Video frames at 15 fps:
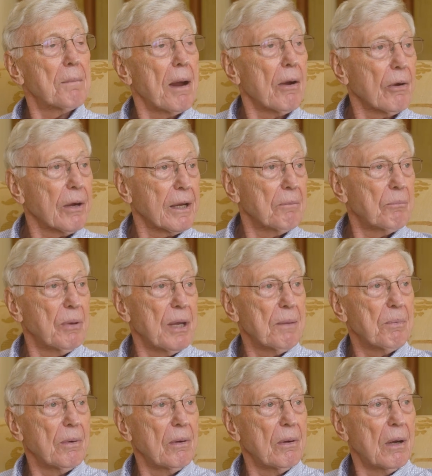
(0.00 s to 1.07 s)
American
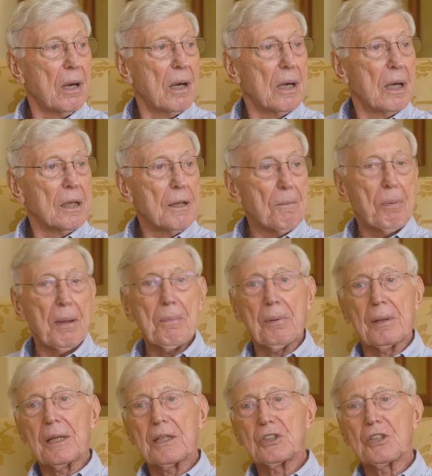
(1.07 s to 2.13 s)
people, the
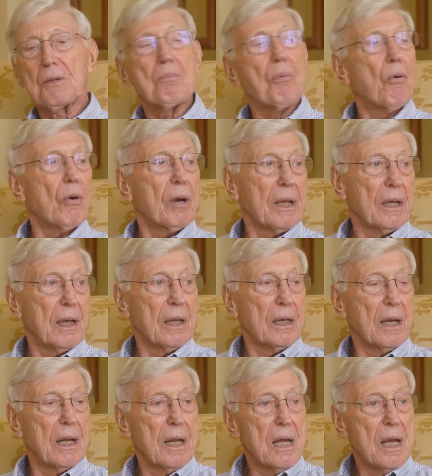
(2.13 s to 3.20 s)
people that are supporting it.
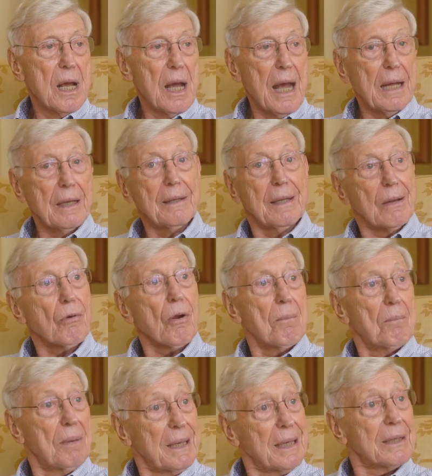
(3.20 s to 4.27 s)
And there are
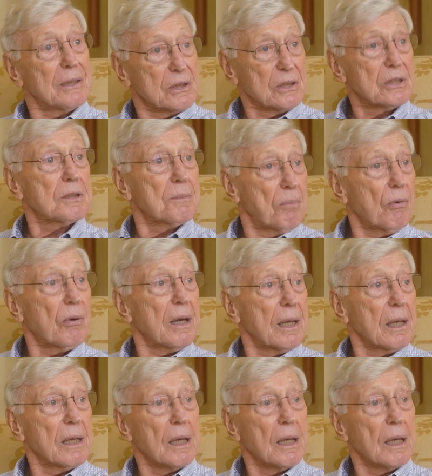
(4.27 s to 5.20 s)
millions of supporting